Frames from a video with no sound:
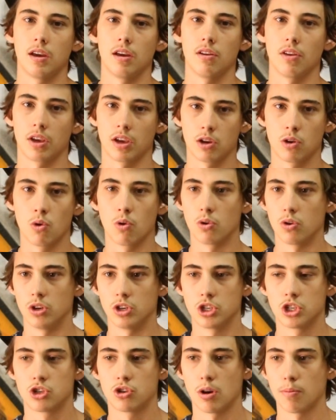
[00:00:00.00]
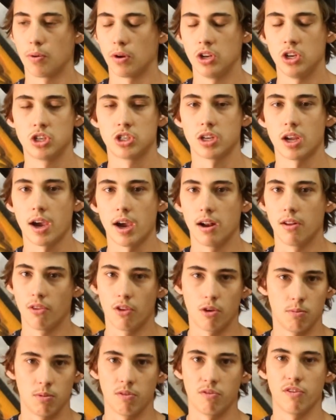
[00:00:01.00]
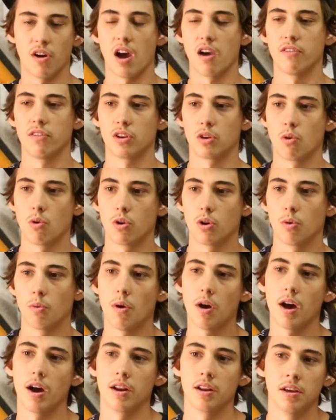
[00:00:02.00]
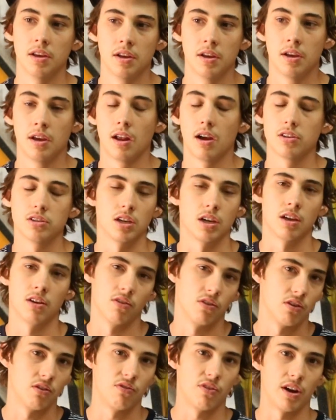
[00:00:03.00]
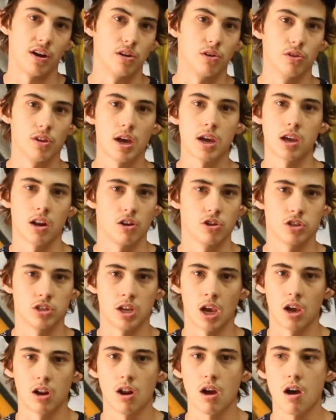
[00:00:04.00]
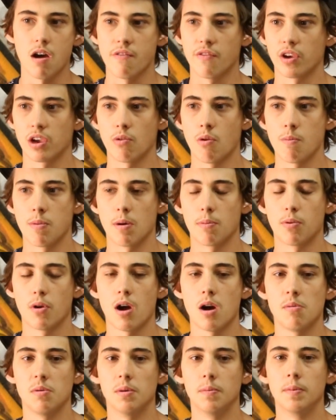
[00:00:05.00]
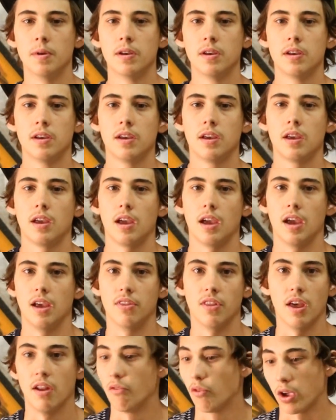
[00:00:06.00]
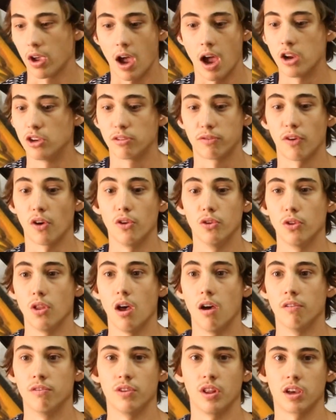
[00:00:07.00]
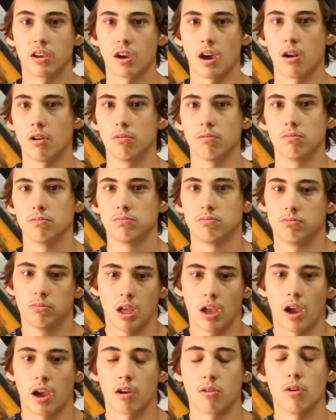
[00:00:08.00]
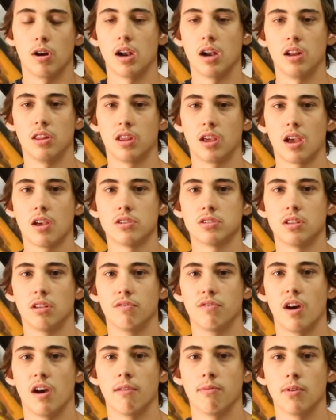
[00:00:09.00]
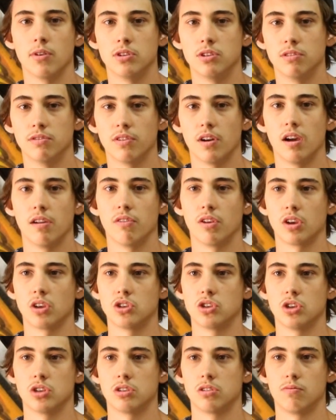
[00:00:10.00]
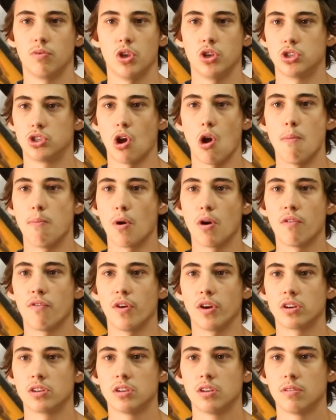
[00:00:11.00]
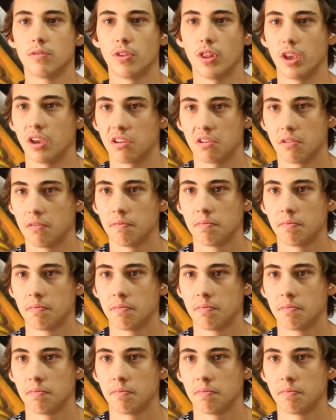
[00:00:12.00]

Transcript: like a 1/4 inch strip on each side, and then it'd be 5 1/4 wide. It's like, and then if I don't like it, I'll just take it off. Like it won't be a problem. And then like I just fell in love. Like I don't think I could run anything else than 5.25. Like it's so perfect. Like